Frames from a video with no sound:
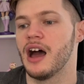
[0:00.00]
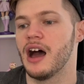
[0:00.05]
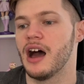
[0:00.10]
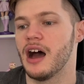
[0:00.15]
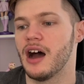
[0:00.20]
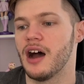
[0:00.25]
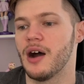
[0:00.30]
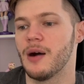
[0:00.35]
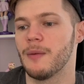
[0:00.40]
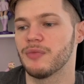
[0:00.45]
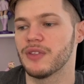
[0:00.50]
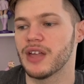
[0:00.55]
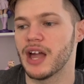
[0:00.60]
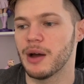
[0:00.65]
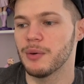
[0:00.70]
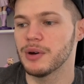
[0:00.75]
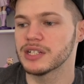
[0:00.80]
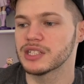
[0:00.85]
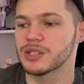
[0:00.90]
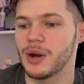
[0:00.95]
I
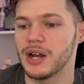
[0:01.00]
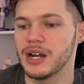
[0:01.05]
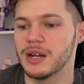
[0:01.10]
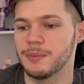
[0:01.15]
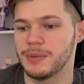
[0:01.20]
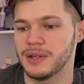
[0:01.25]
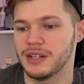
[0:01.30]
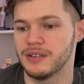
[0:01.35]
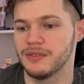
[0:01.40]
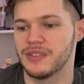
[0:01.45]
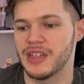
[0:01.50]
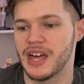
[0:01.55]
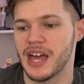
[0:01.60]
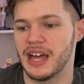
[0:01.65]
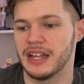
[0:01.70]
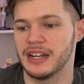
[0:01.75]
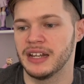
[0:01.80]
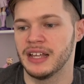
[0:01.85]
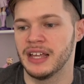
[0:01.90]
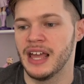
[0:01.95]
watched quite a bit of
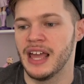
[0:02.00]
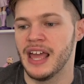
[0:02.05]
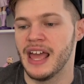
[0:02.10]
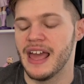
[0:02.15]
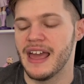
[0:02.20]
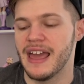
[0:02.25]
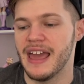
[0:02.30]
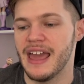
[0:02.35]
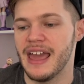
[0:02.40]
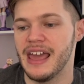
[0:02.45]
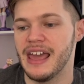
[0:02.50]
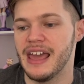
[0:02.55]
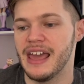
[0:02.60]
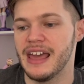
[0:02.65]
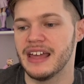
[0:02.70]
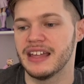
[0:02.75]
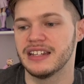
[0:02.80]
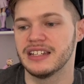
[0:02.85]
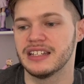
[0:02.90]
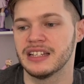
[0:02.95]
that,
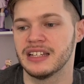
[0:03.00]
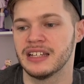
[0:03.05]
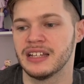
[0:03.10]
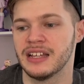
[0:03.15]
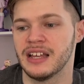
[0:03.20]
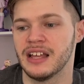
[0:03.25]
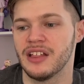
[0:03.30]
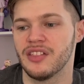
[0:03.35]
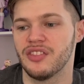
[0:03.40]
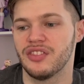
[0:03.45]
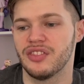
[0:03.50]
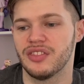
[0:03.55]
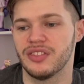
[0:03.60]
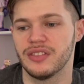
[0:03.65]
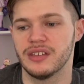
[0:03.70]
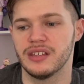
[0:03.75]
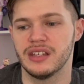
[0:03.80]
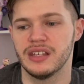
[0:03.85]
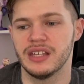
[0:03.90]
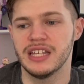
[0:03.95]
and
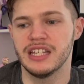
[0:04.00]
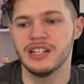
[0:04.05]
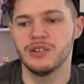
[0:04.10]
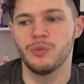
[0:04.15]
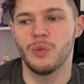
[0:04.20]
in